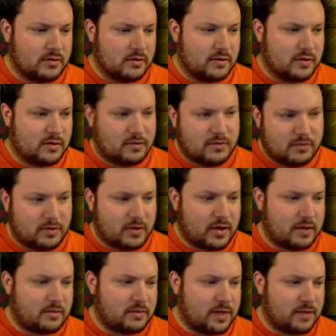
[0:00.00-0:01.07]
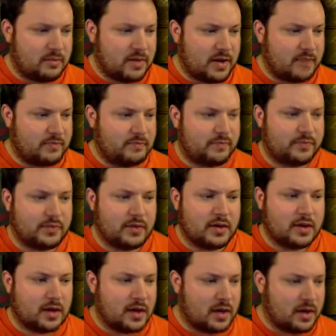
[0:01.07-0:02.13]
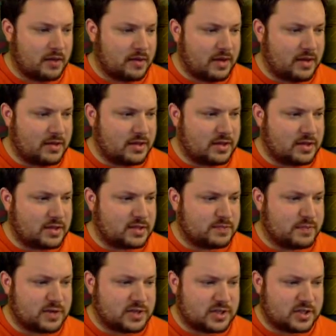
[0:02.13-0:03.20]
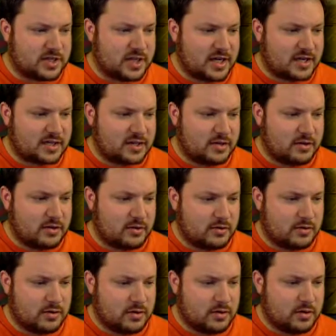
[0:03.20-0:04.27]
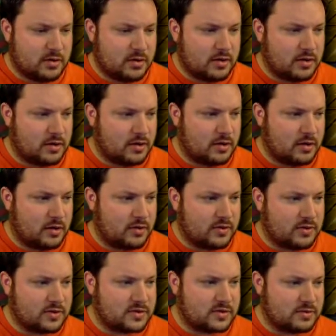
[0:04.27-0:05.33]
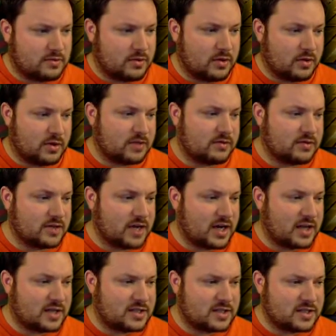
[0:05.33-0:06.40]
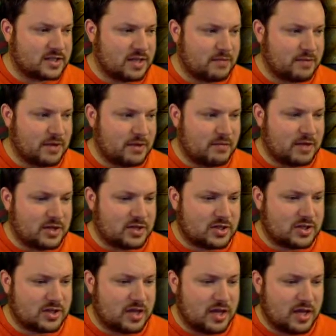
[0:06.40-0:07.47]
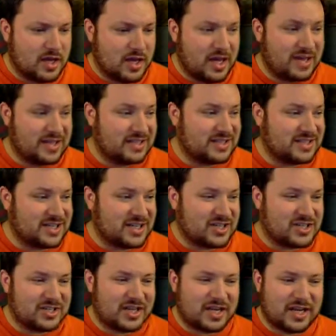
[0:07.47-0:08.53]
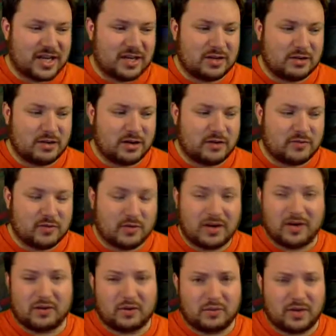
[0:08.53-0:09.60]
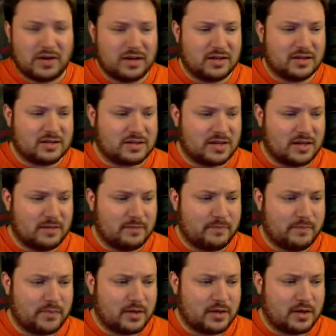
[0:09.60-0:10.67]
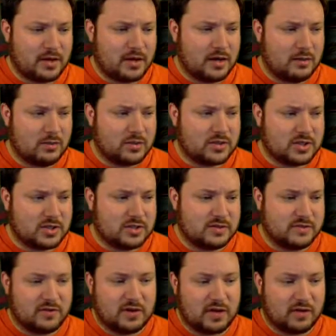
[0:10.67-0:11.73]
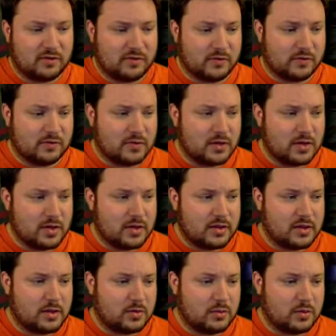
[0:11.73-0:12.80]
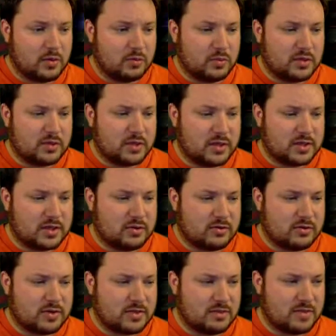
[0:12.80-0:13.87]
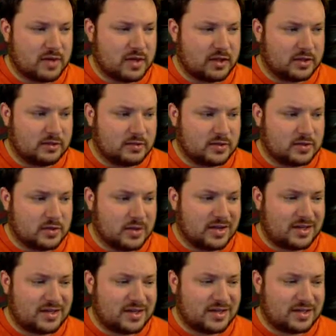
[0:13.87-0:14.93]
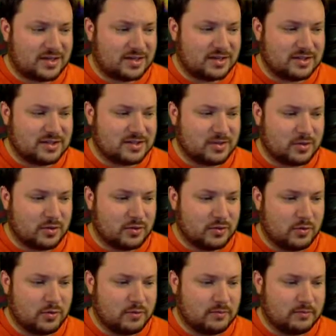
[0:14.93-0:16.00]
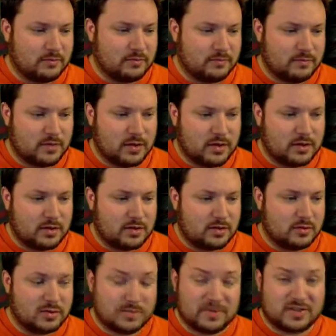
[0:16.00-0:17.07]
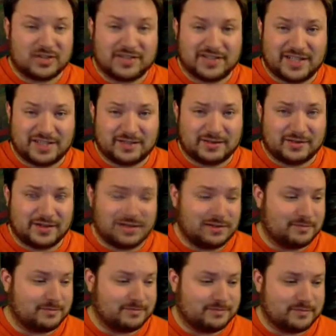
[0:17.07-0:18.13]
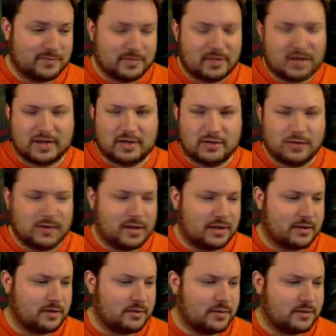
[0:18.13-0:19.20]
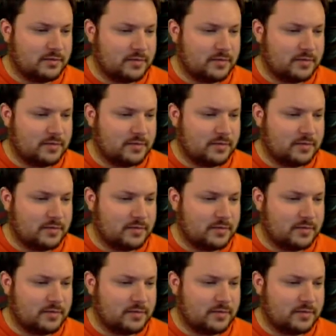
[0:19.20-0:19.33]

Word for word: Uh, okay, not bad. Um, and the special attacks here are this, well, at least for Donnie, it's the same animation, and it doesn't actually take any of your health away in this game, uh, which is very helpful. The other one would uh, decrease it by a little bit, so I could technically just go through and do special attack the whole time. I'm not going to do that, though, but...